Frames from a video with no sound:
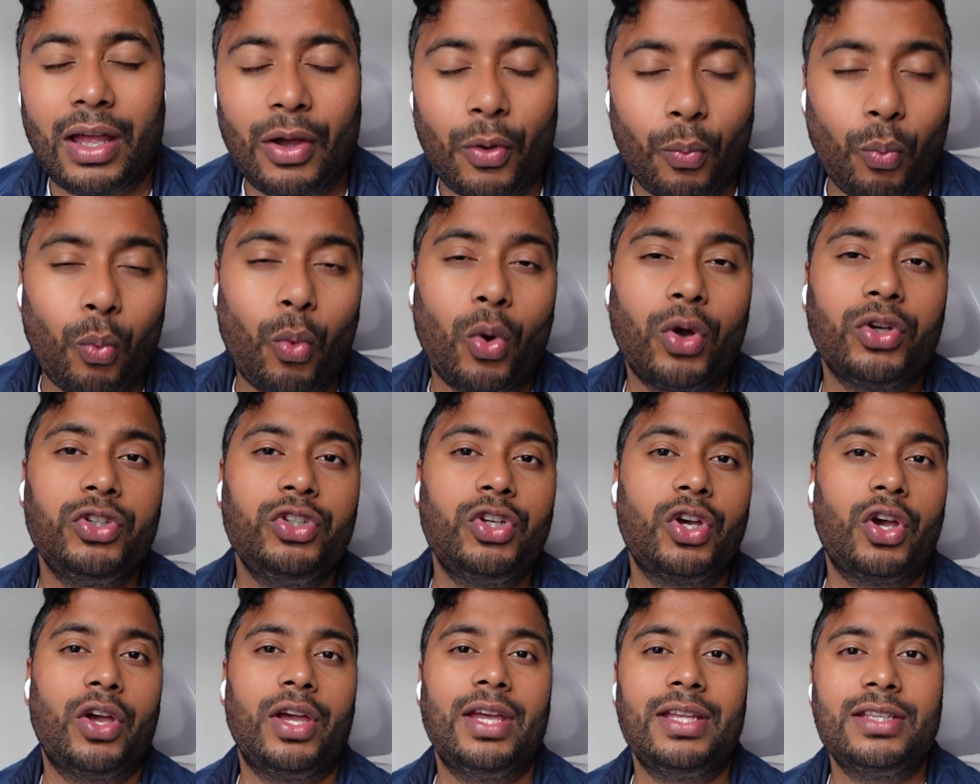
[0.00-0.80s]
1
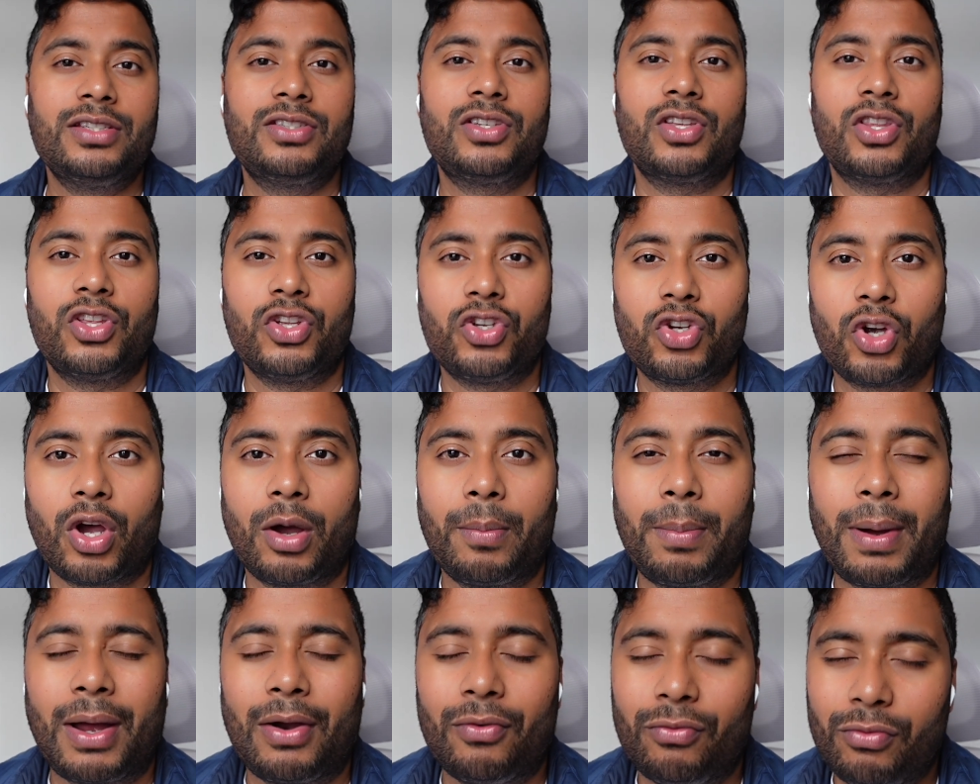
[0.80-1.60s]
year into the
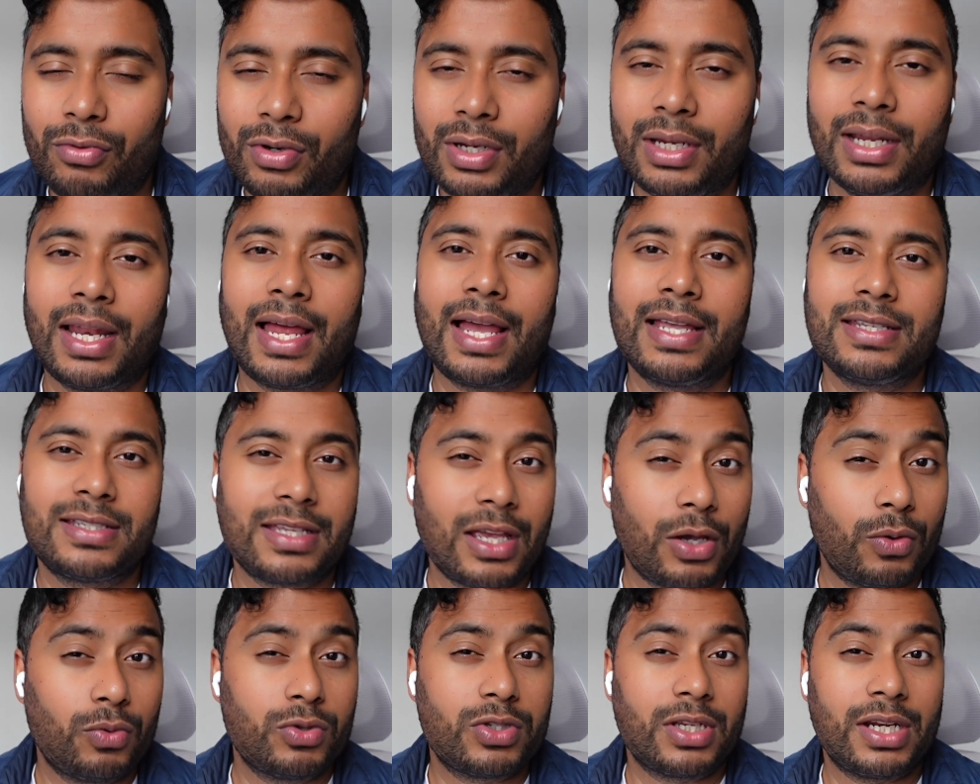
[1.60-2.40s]
job, I realized
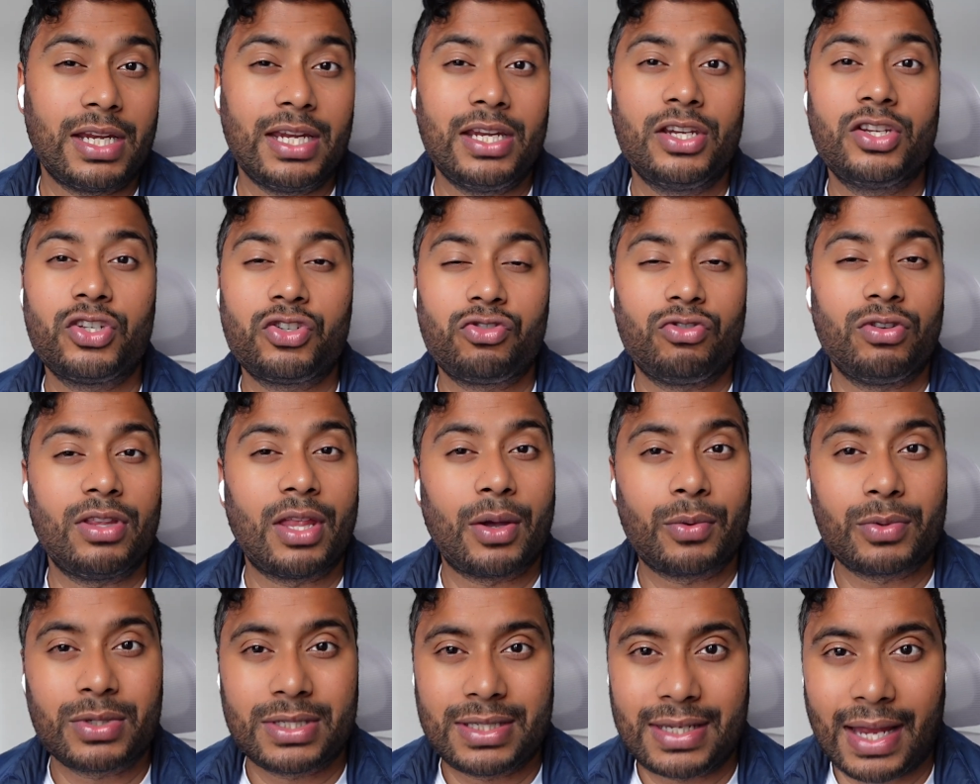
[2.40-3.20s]
that it was an industry that
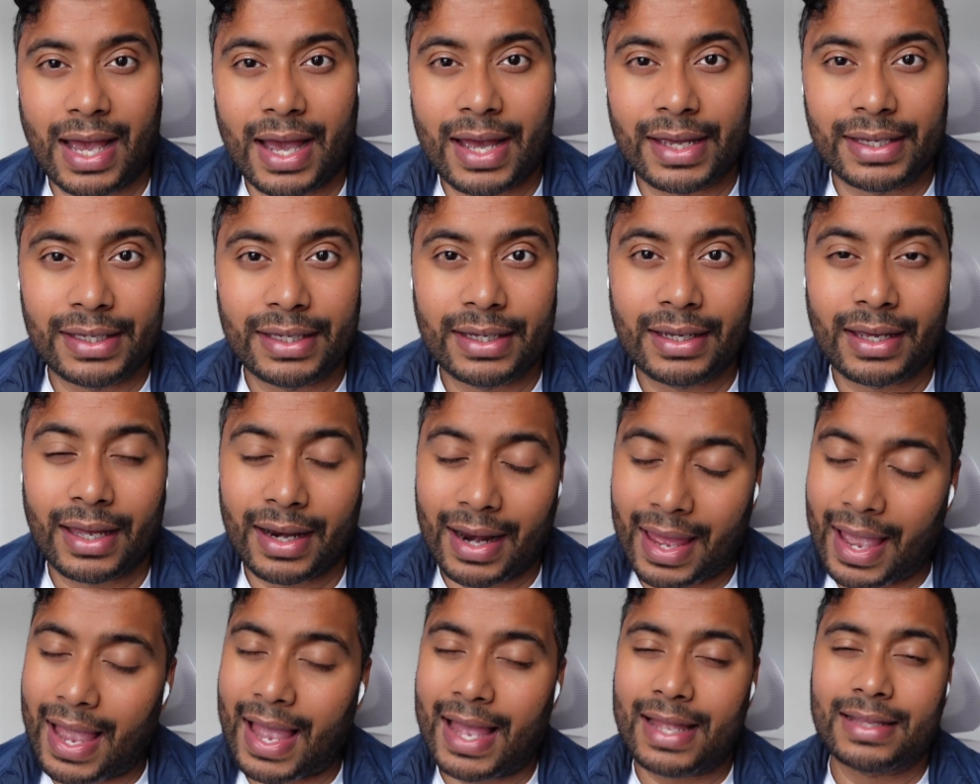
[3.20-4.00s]
was dying and
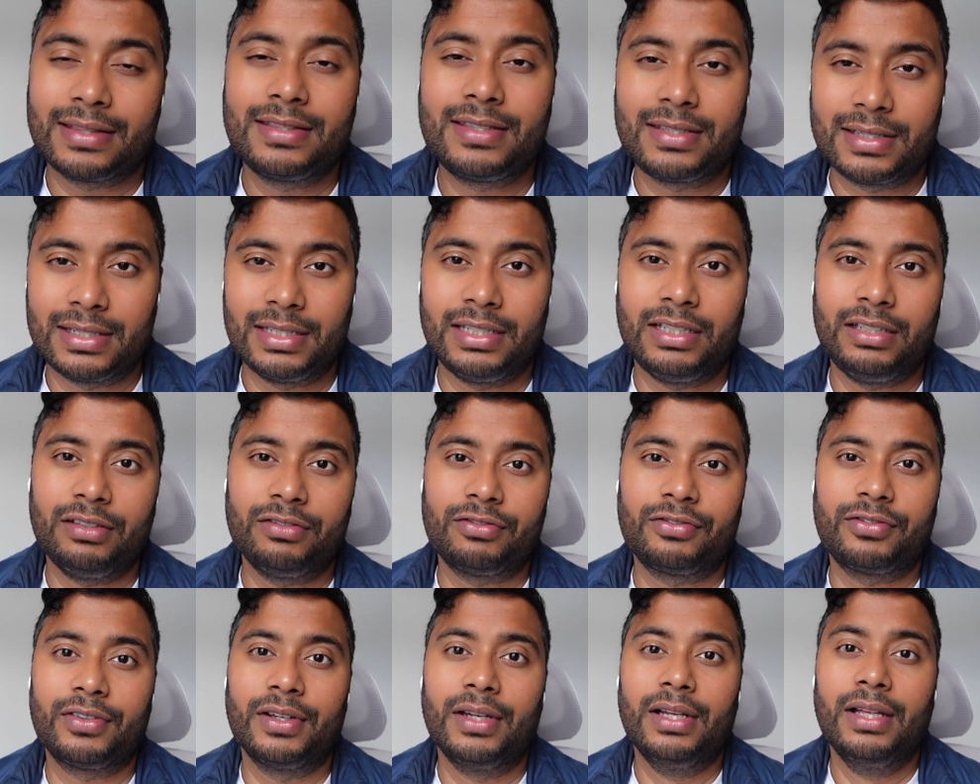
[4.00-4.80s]
I had to
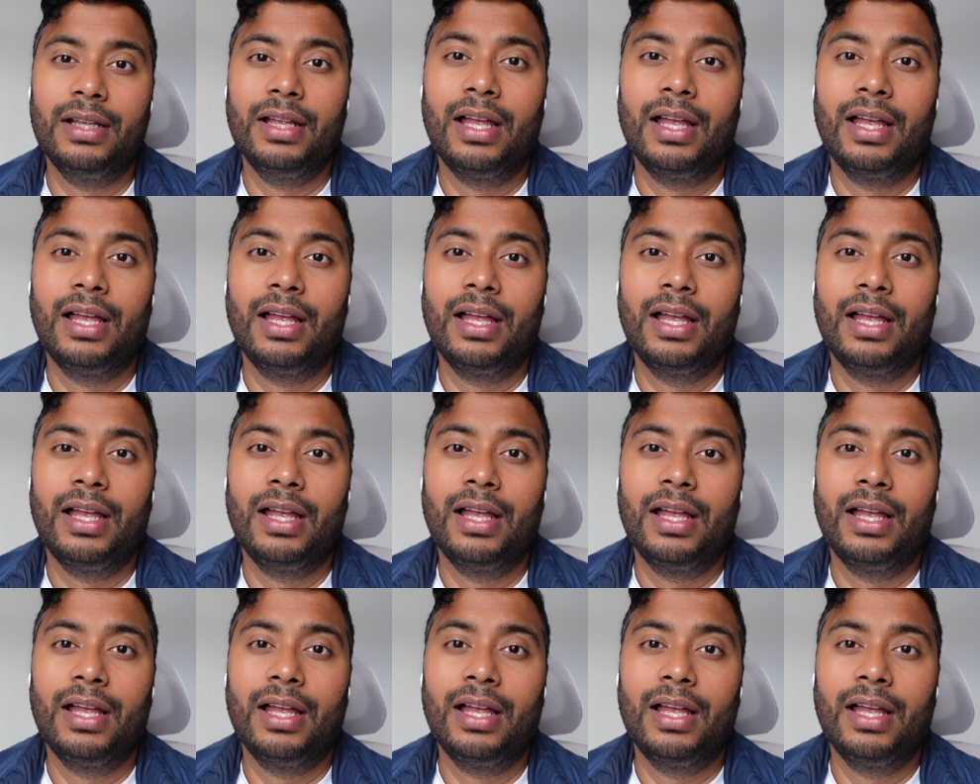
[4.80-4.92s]
leave.